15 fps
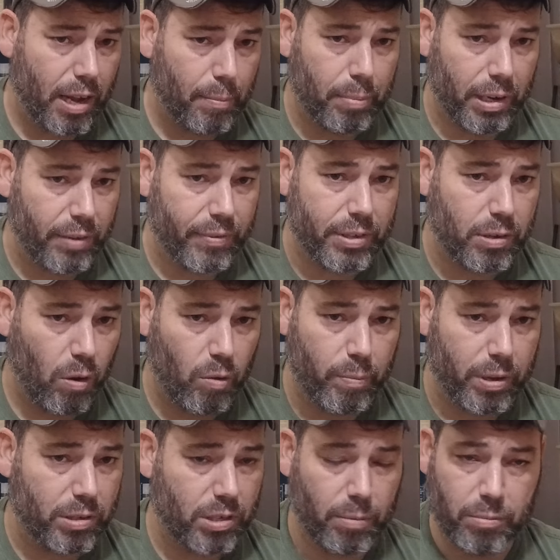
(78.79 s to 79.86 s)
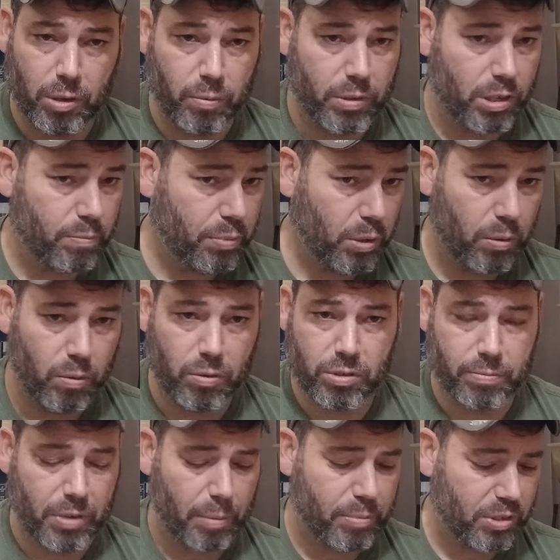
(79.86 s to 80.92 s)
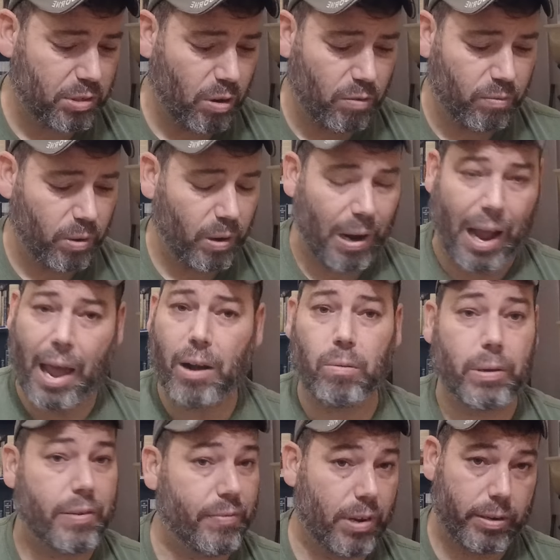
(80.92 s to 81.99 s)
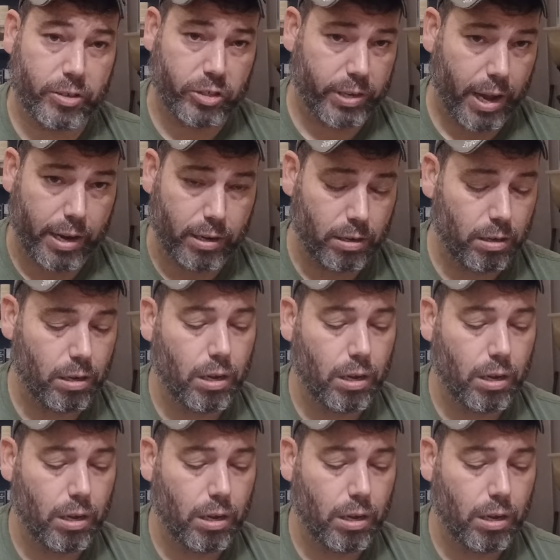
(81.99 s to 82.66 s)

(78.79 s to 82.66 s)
I believe he told me something to do with the computer, some type of software. I don't even understand it.